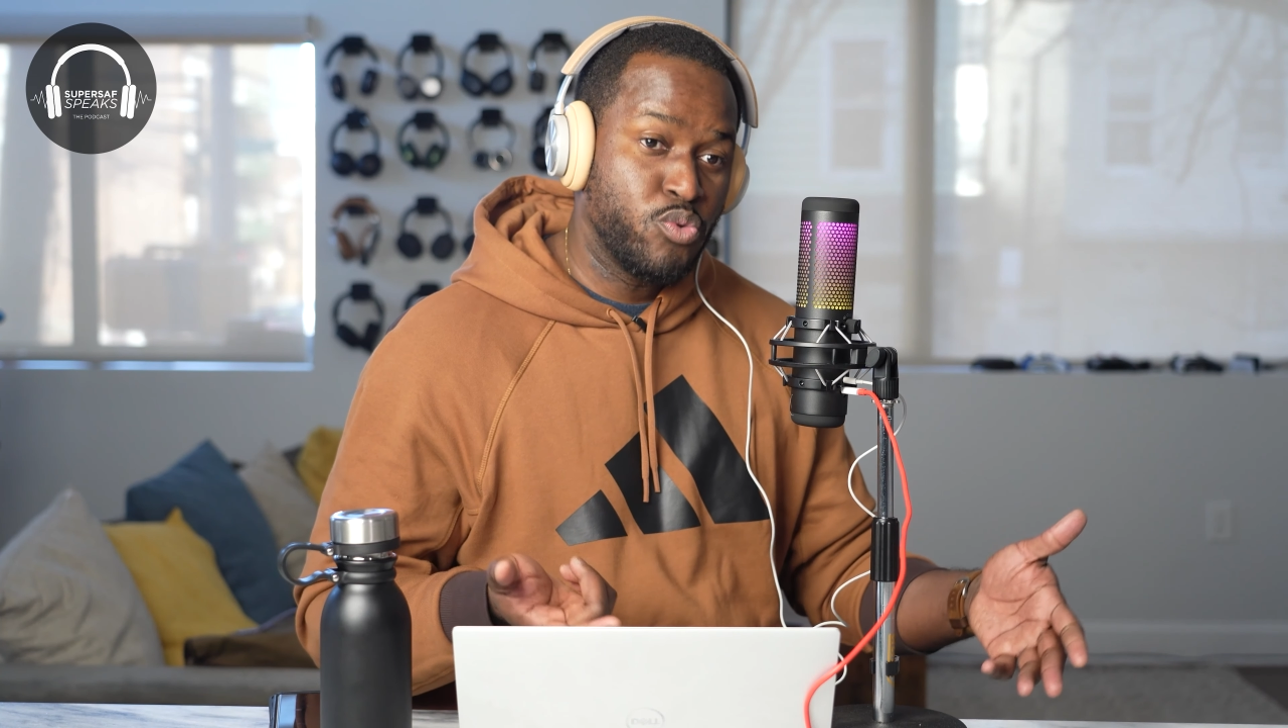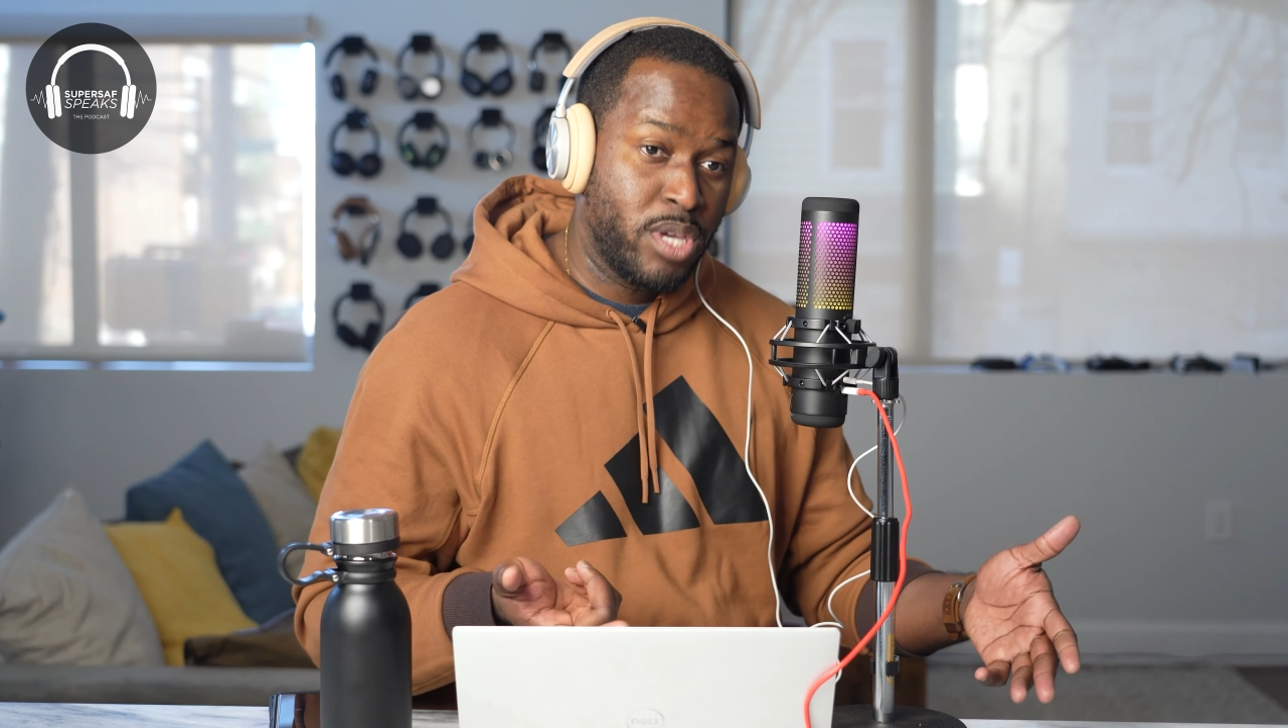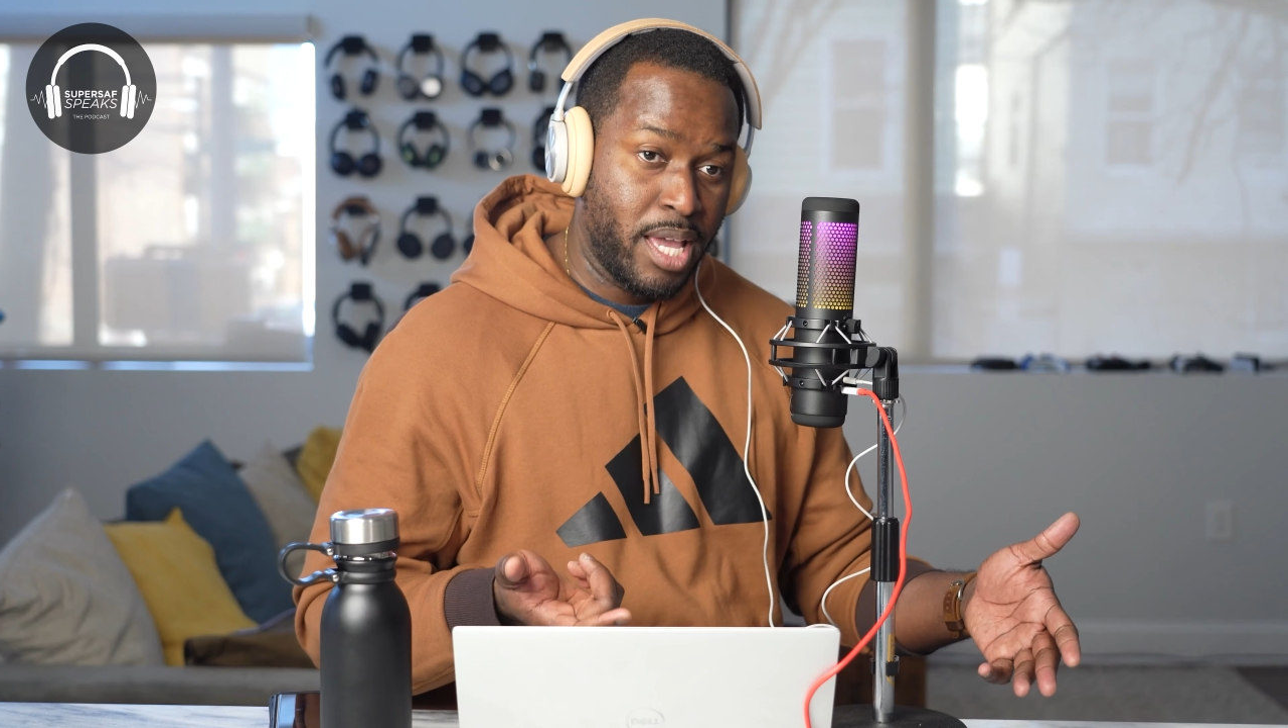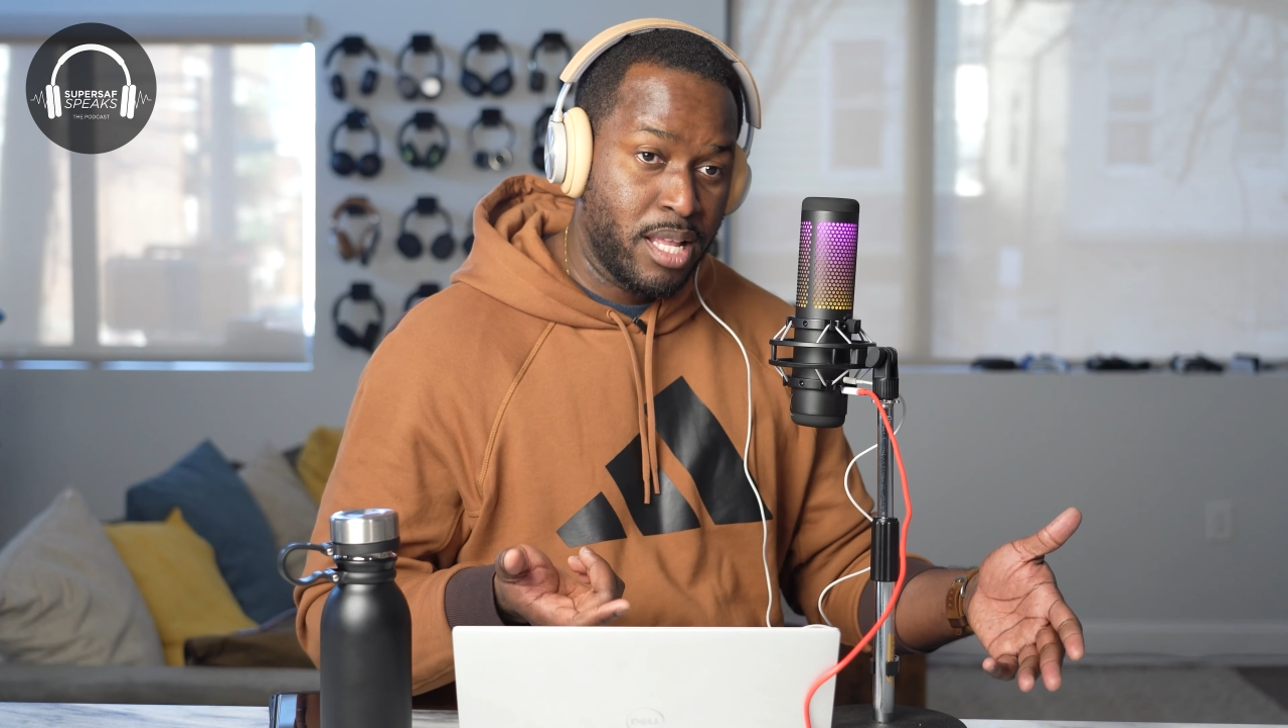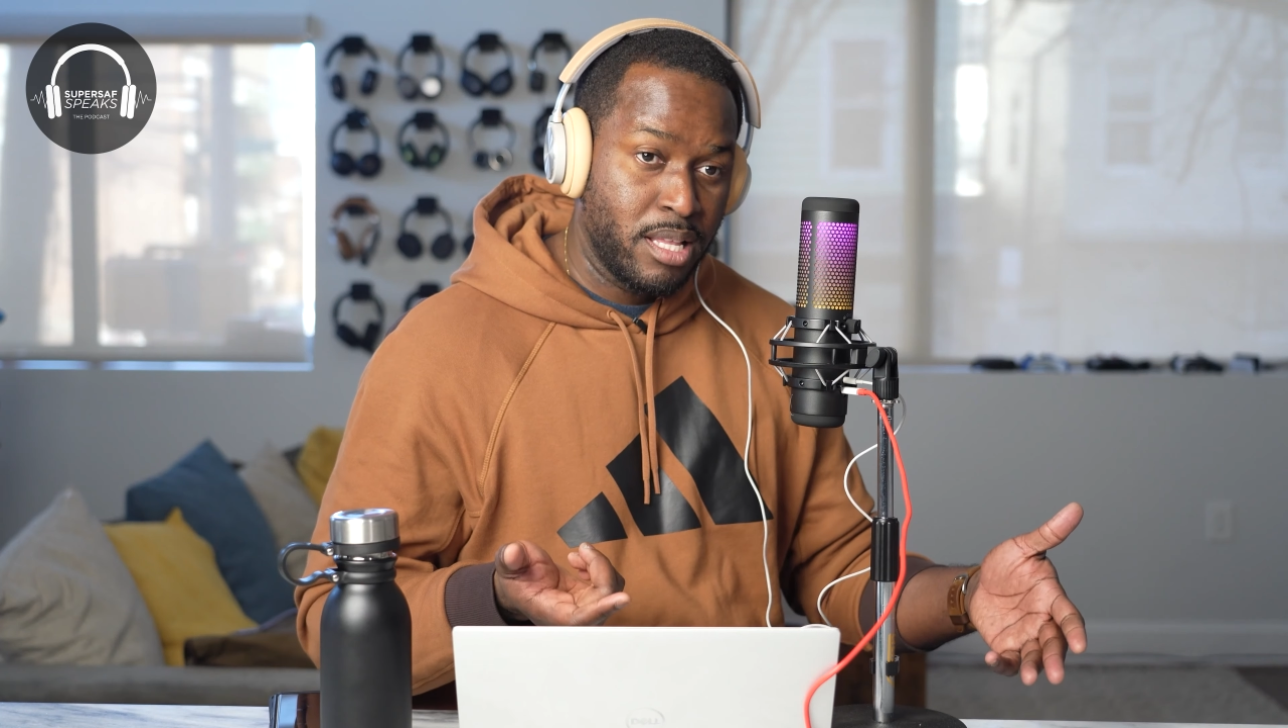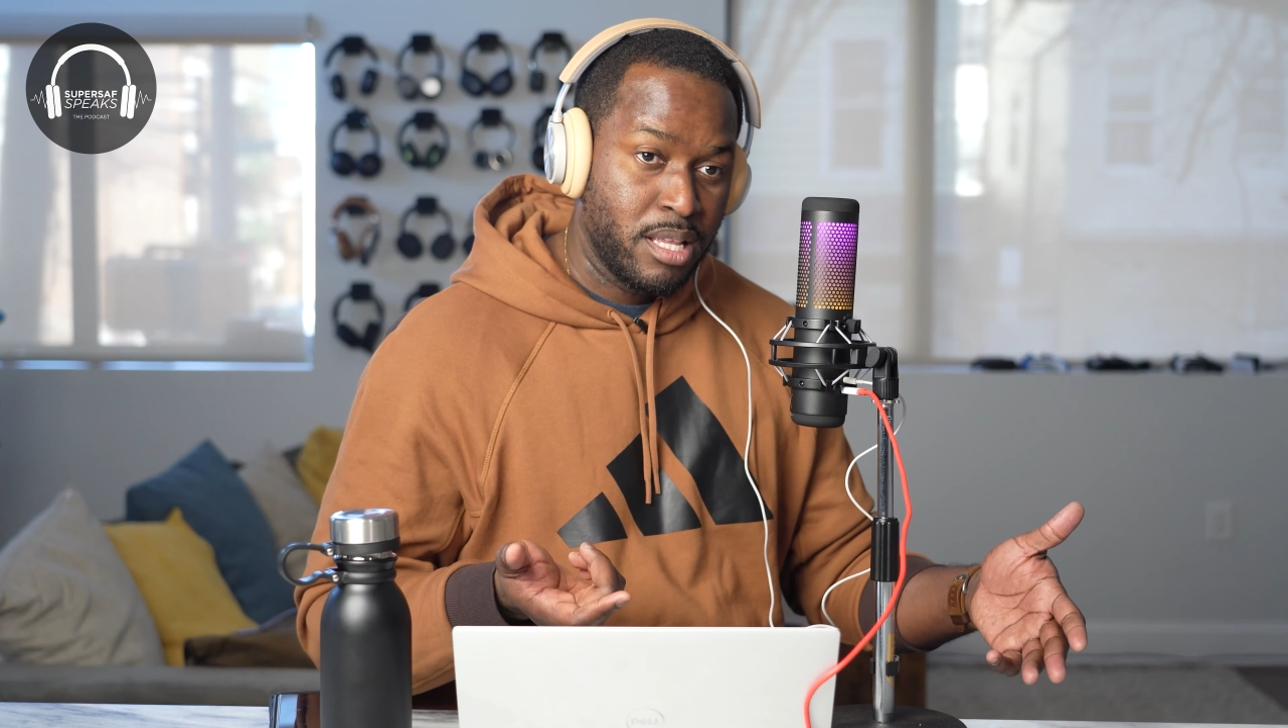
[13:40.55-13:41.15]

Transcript: you get.